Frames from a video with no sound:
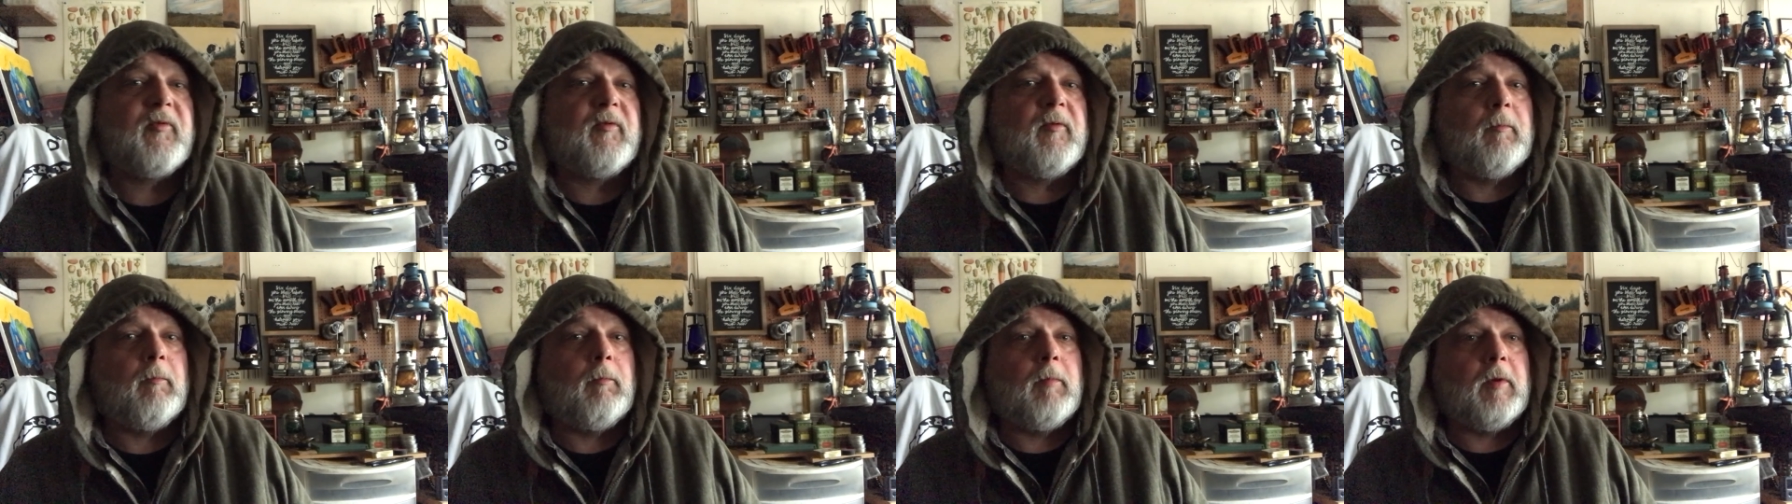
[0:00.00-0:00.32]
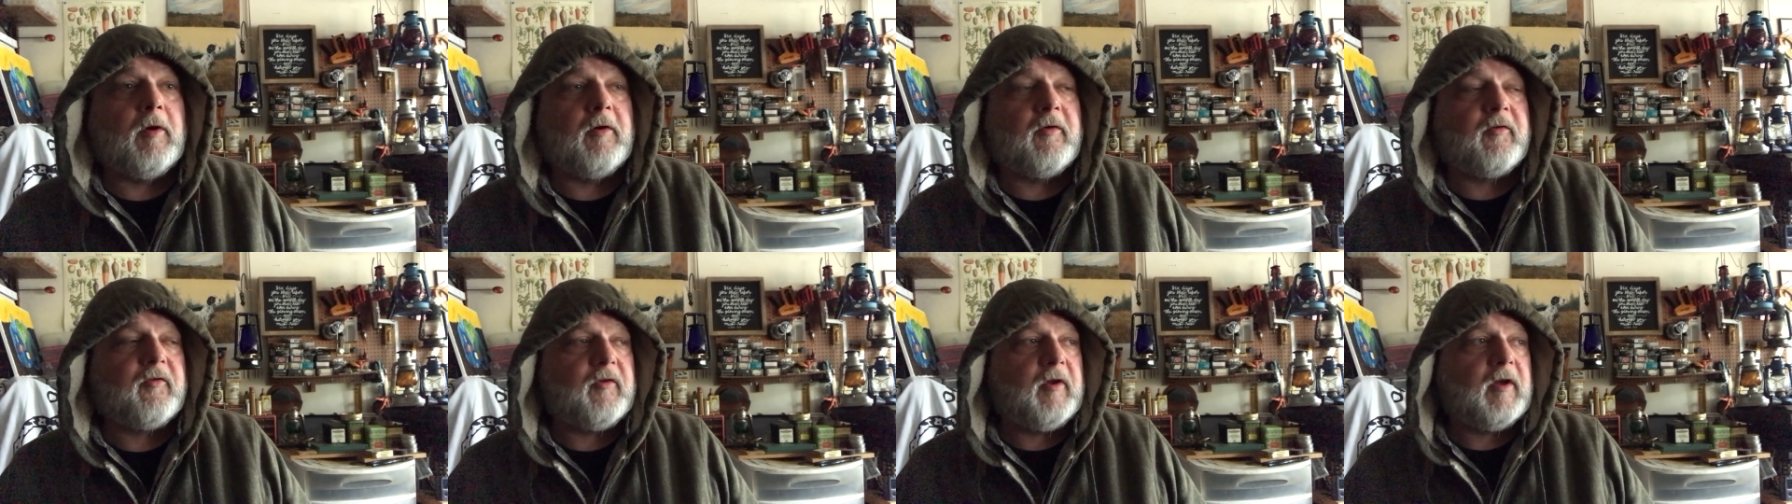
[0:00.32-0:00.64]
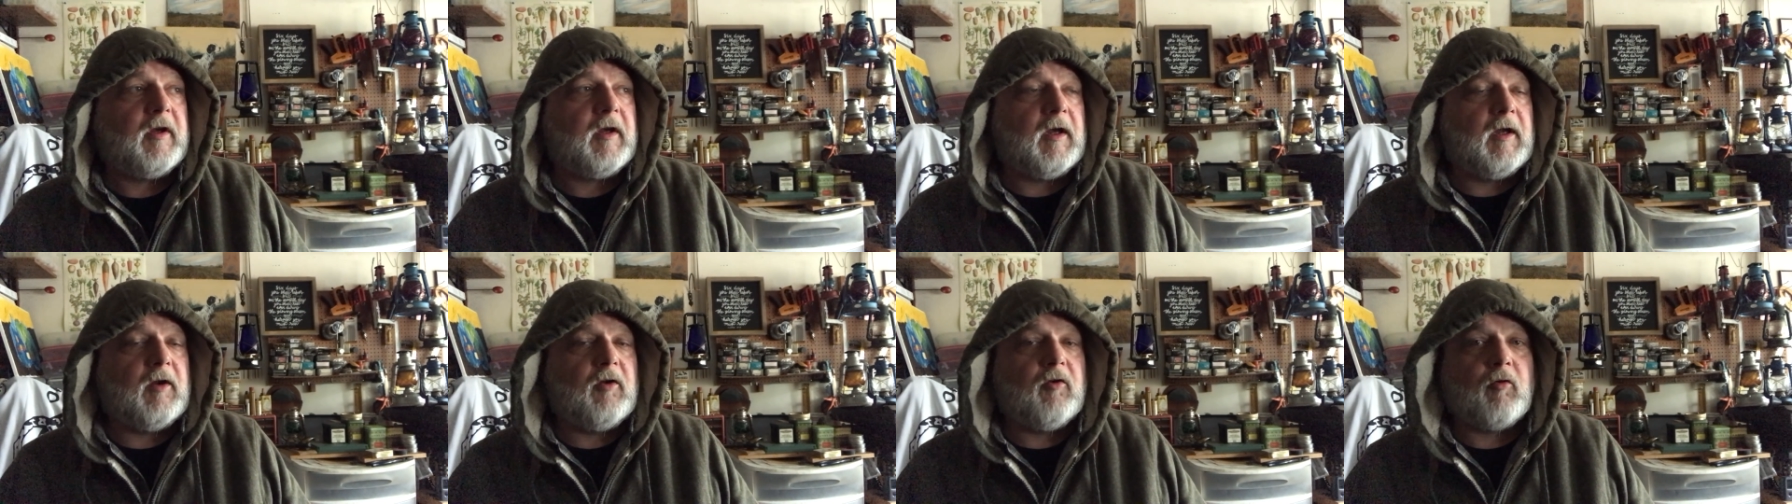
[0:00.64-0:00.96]
from
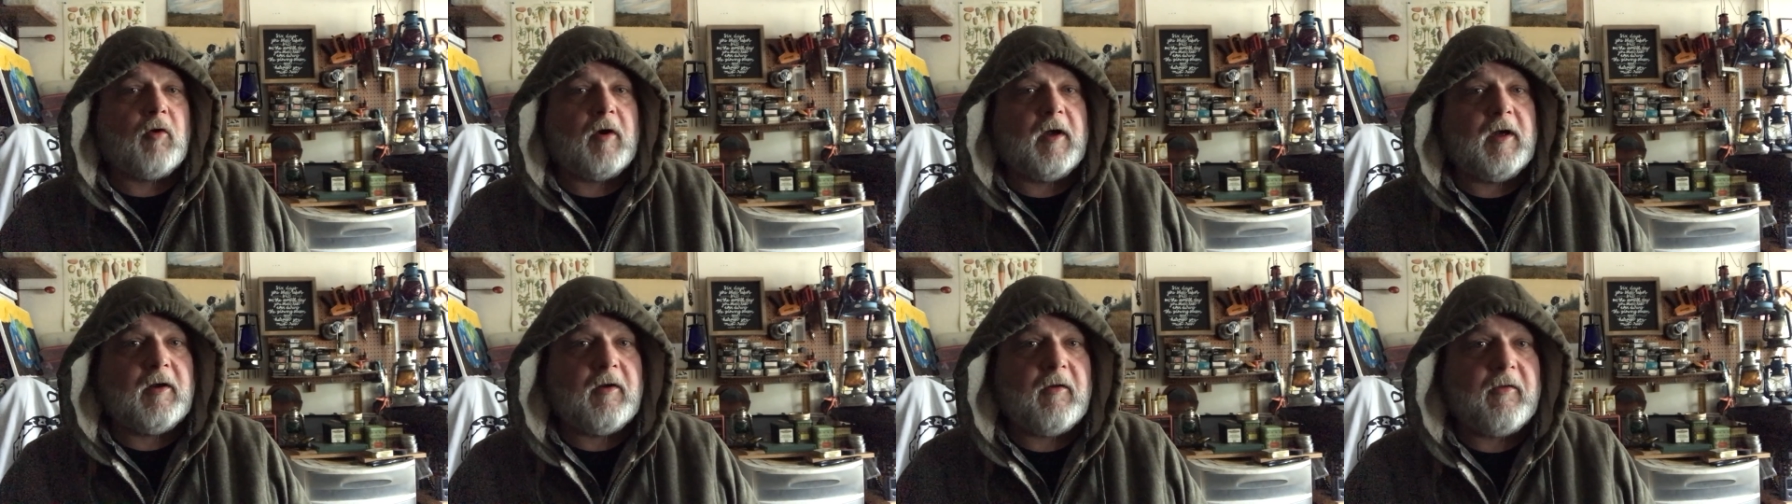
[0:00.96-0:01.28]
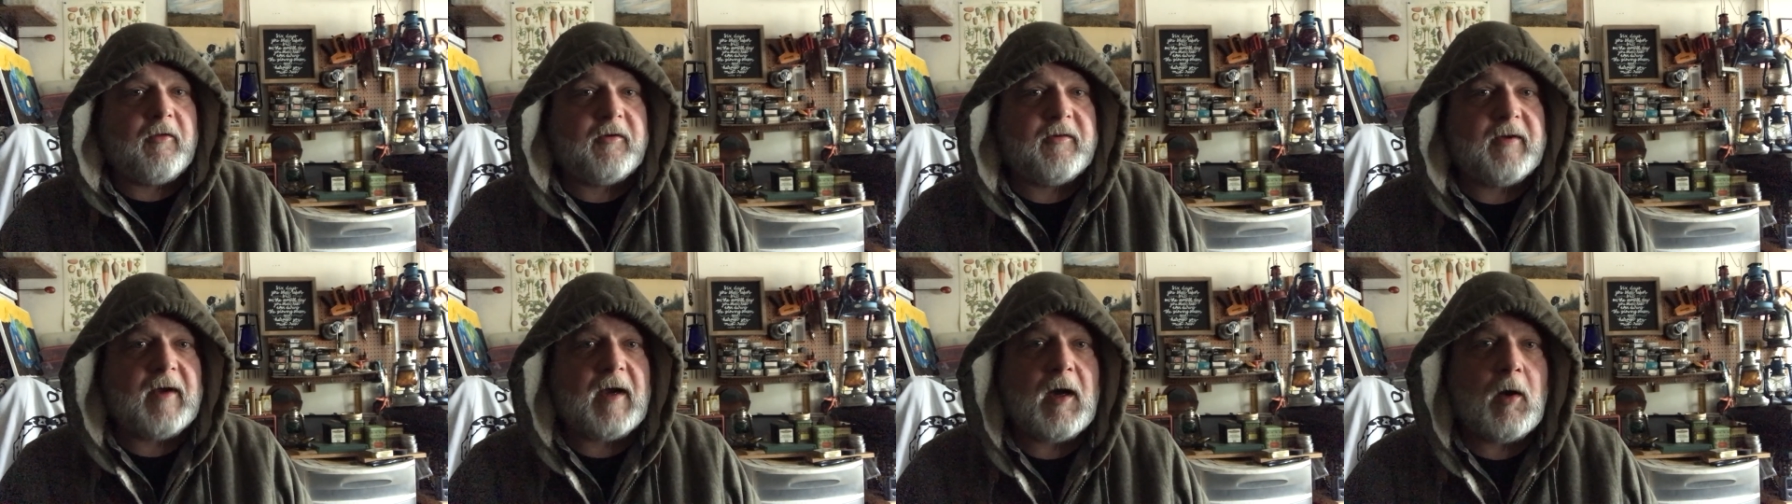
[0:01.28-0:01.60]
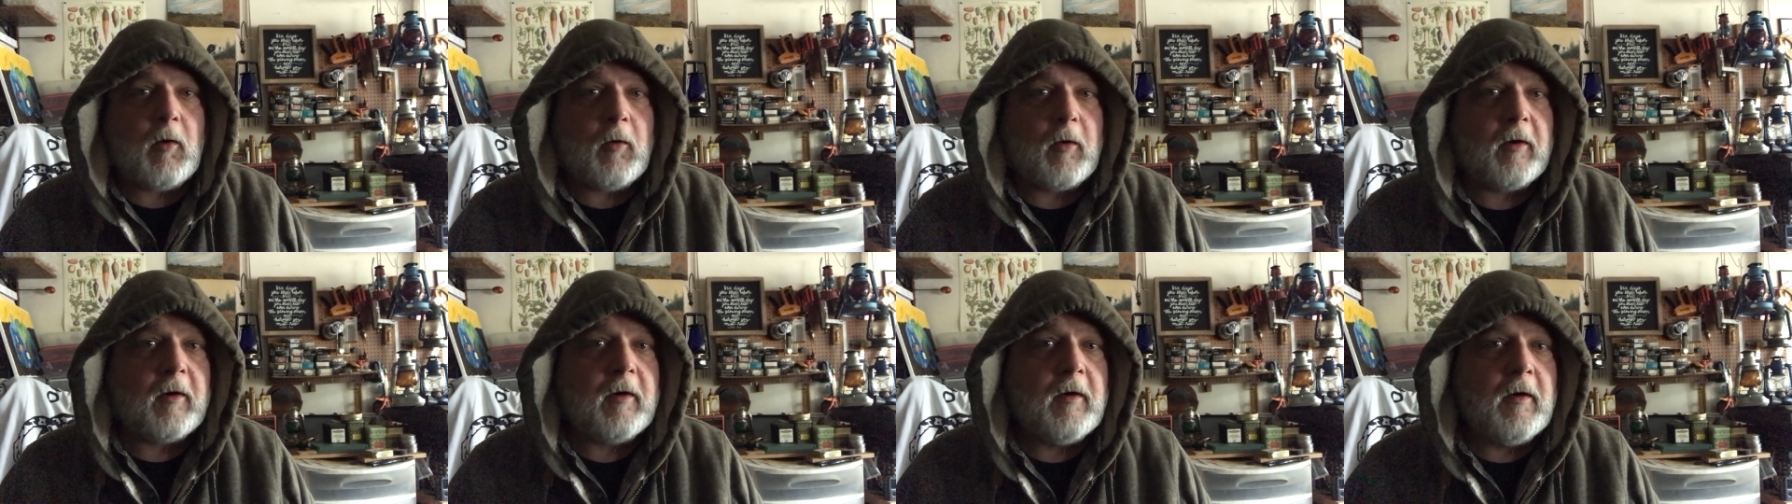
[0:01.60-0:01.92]
bursting and drain to the
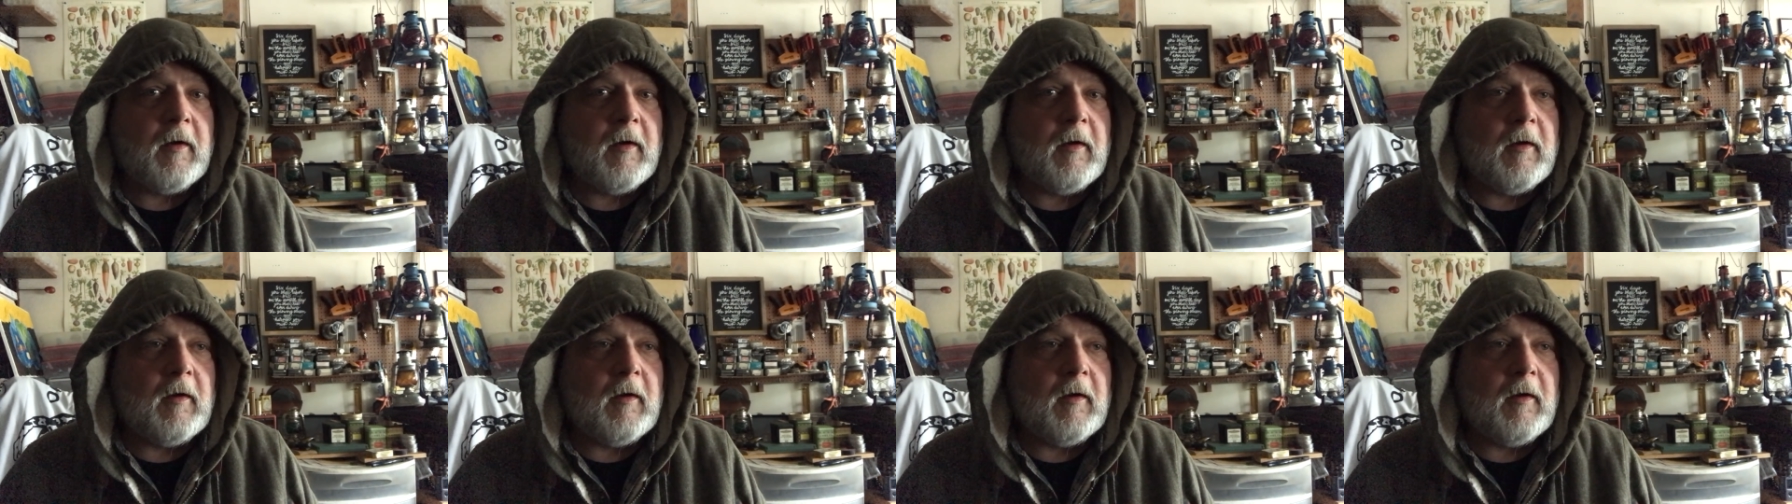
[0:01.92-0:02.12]
tower.